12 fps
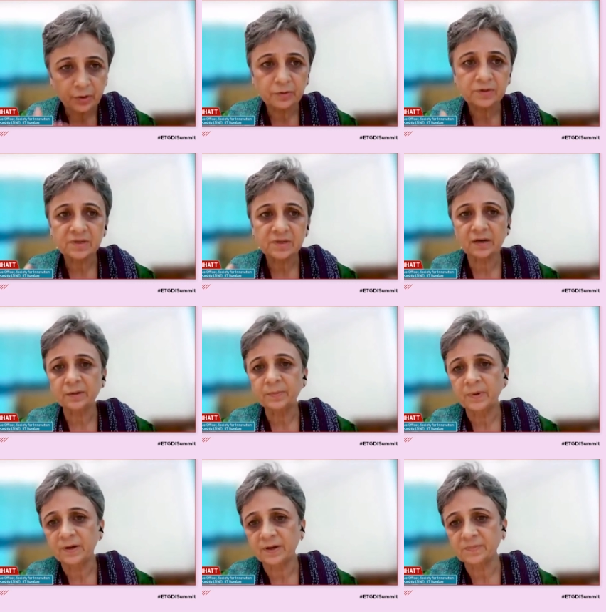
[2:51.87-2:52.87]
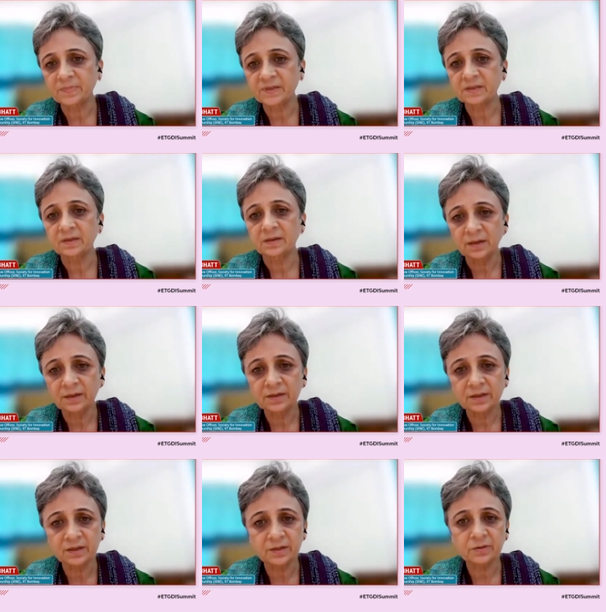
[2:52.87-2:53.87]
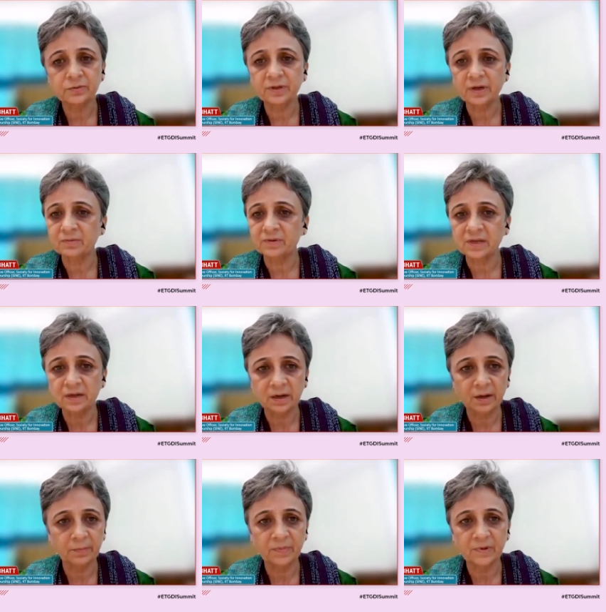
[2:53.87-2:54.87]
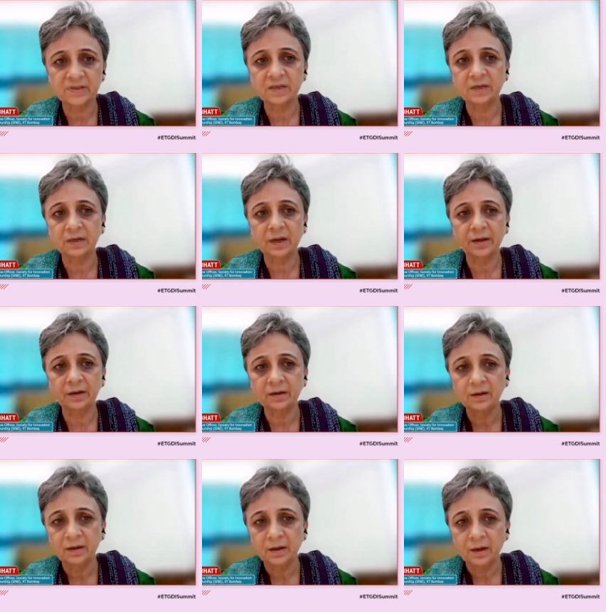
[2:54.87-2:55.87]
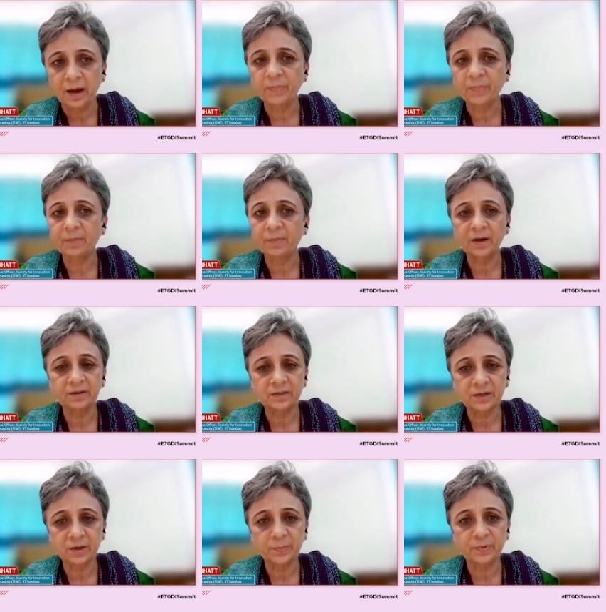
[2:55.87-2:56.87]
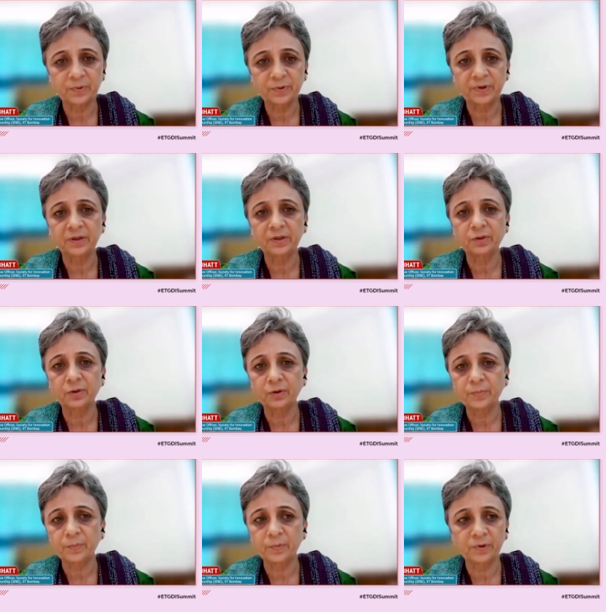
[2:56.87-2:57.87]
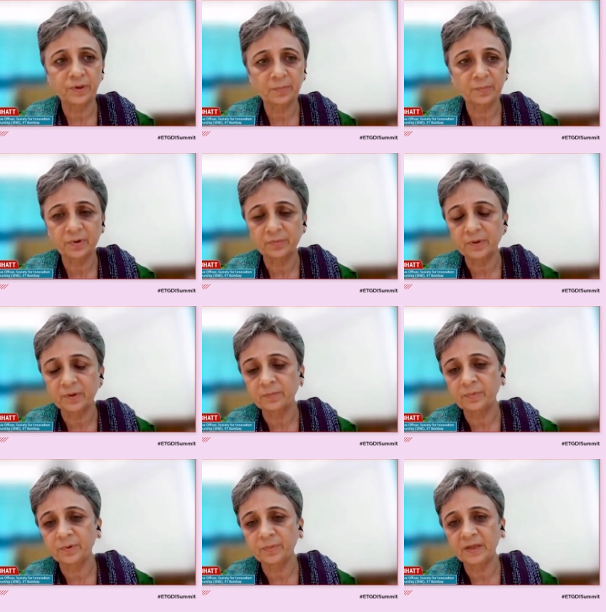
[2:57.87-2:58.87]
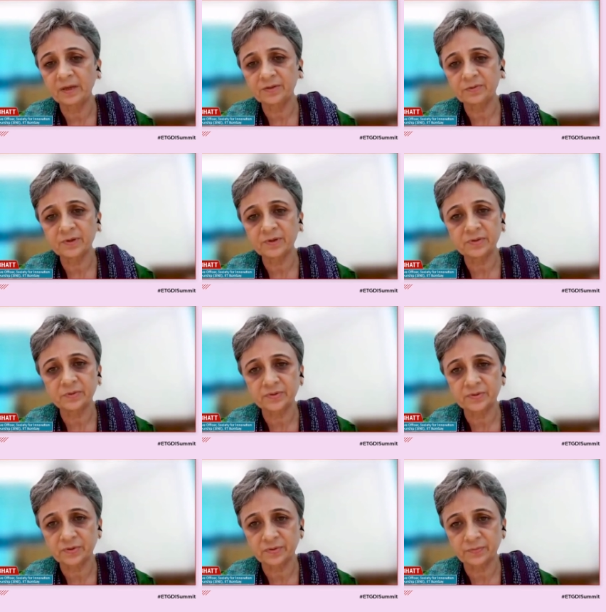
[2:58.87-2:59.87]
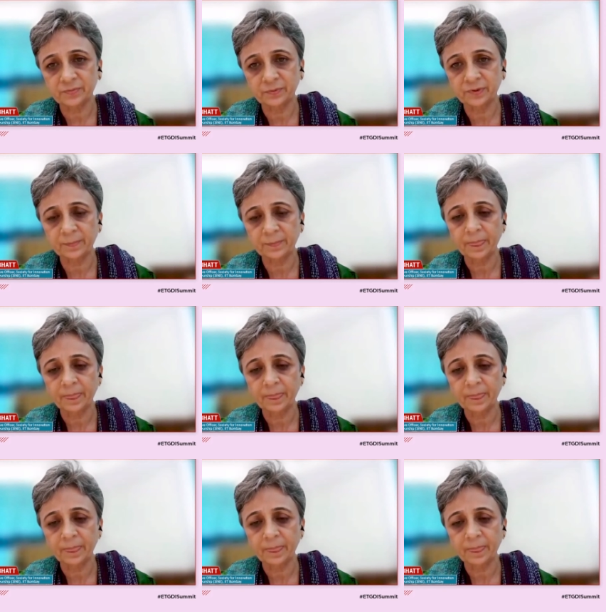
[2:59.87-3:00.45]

New startup hubs in tier two towns are emerging like Ahmedabad, Jaipur, Indore, Pune, Bhubaneswar, so on and so forth.